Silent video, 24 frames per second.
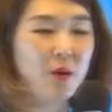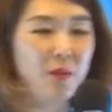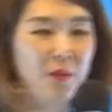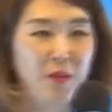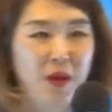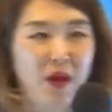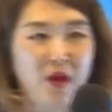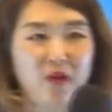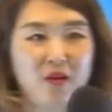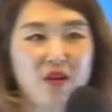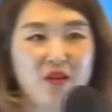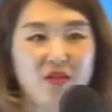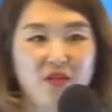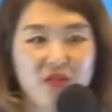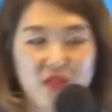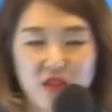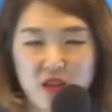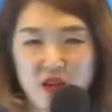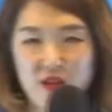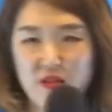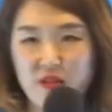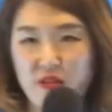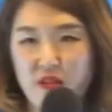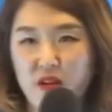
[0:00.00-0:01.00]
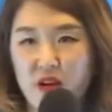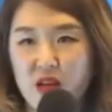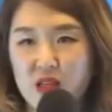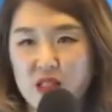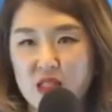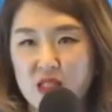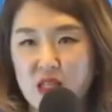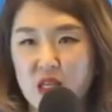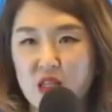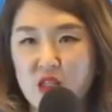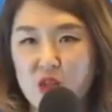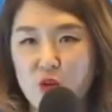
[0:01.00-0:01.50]
apparently this
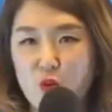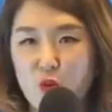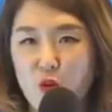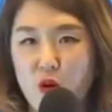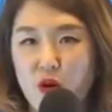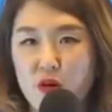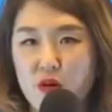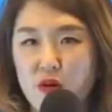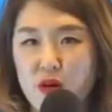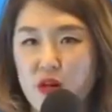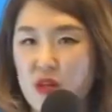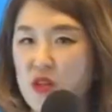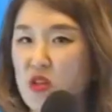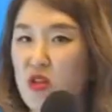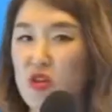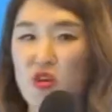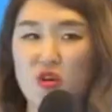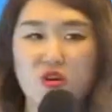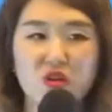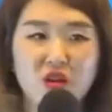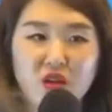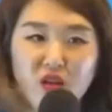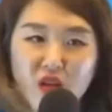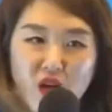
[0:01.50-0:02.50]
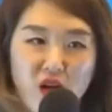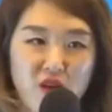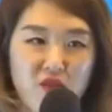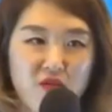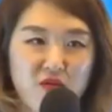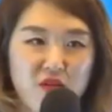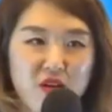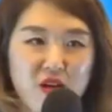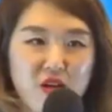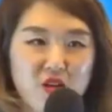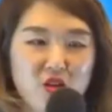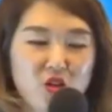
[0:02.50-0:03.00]
essential water is good
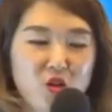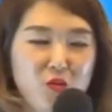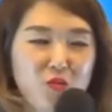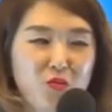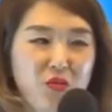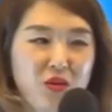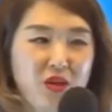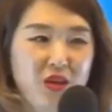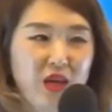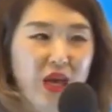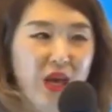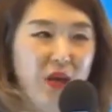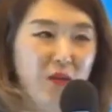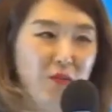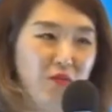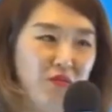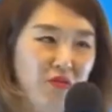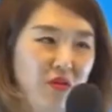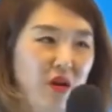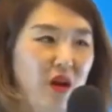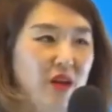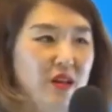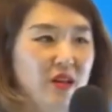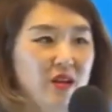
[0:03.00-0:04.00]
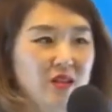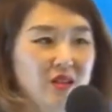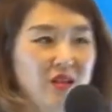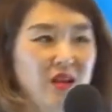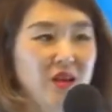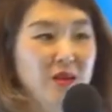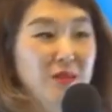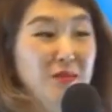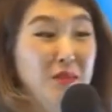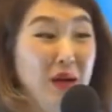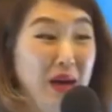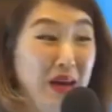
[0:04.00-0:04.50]
enough to be a product
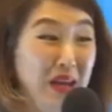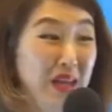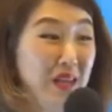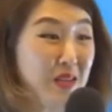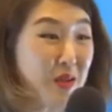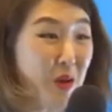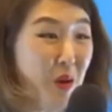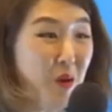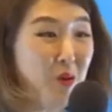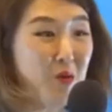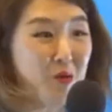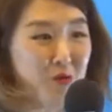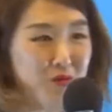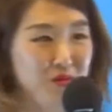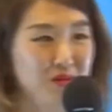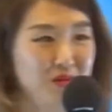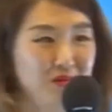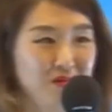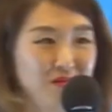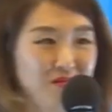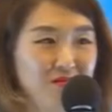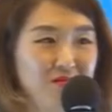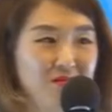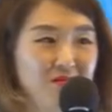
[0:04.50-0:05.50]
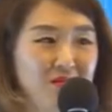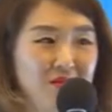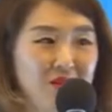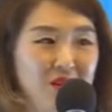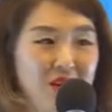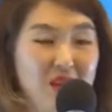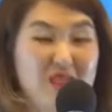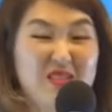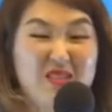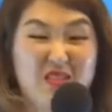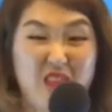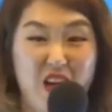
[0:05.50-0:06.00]
by its own.
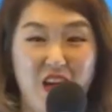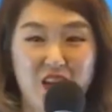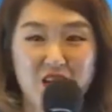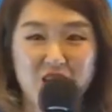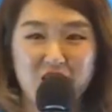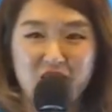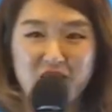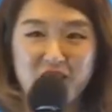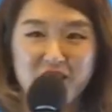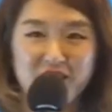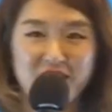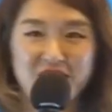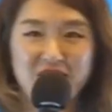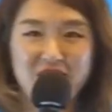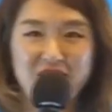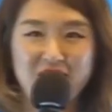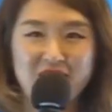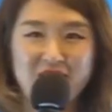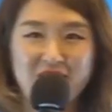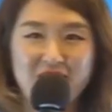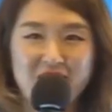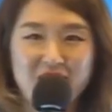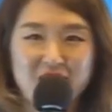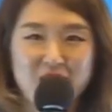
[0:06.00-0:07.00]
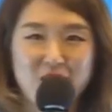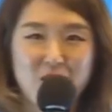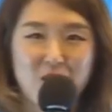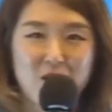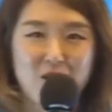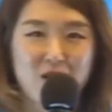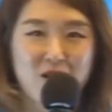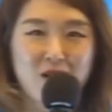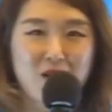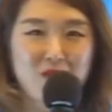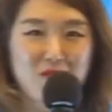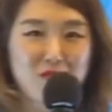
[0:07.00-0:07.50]
It's that good.
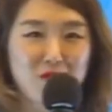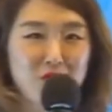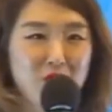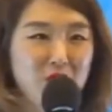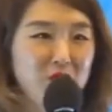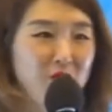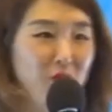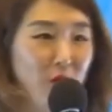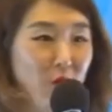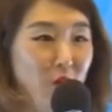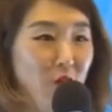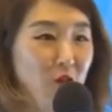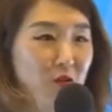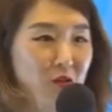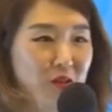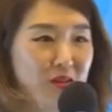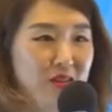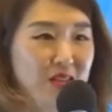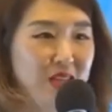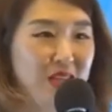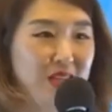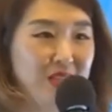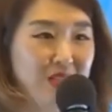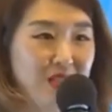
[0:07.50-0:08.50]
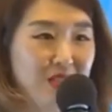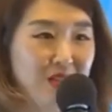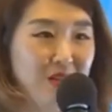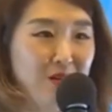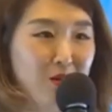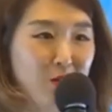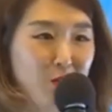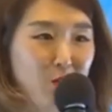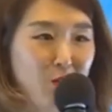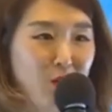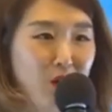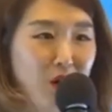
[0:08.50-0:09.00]
So move over
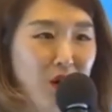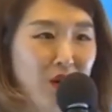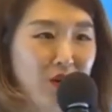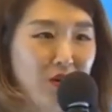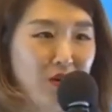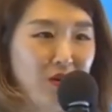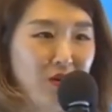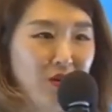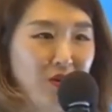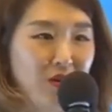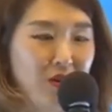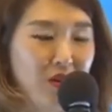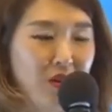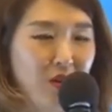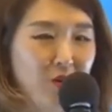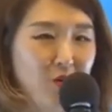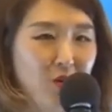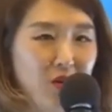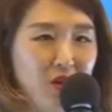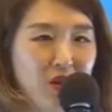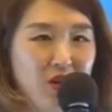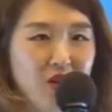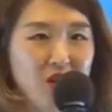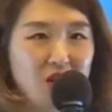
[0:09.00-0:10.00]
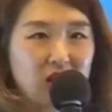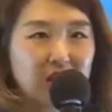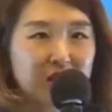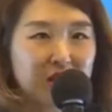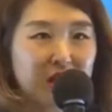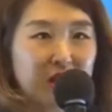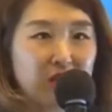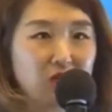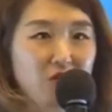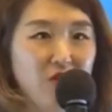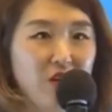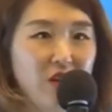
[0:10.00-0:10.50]
distilled water. When you look at
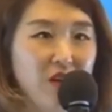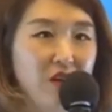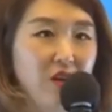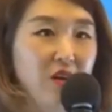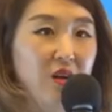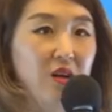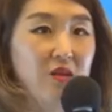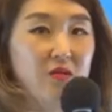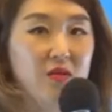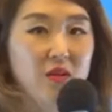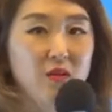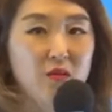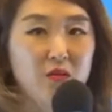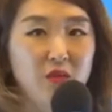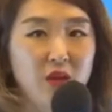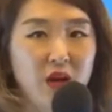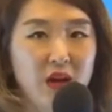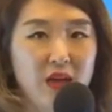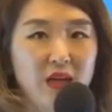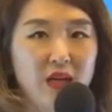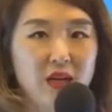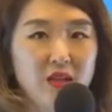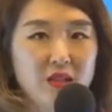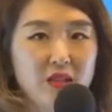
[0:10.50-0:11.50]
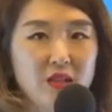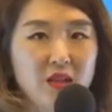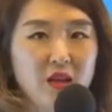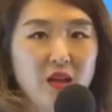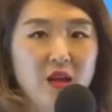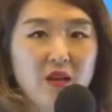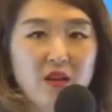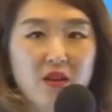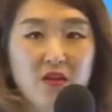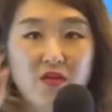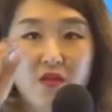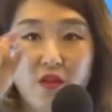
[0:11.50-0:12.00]
the ingredient of the product,
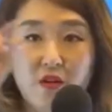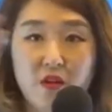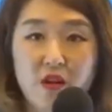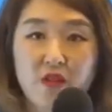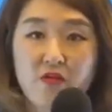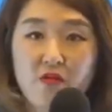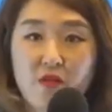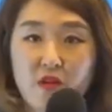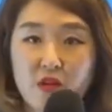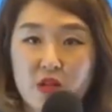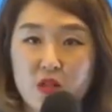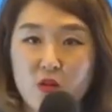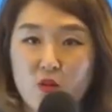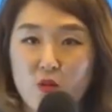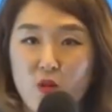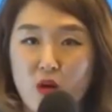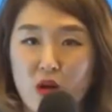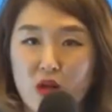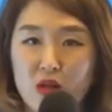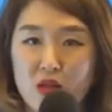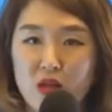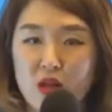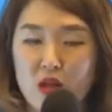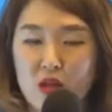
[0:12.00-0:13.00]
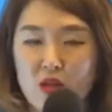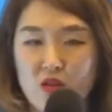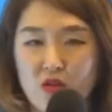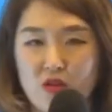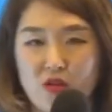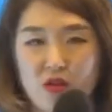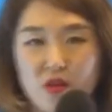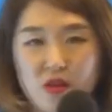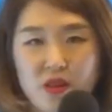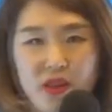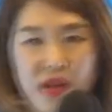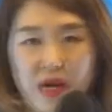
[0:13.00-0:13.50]
the very first one
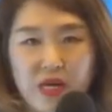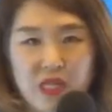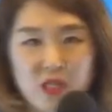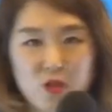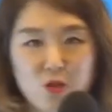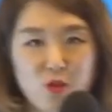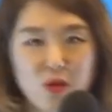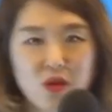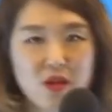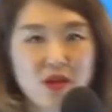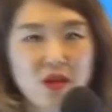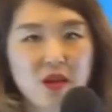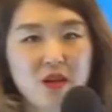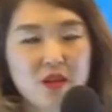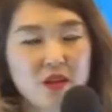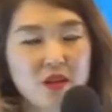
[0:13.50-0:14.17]
to the last one,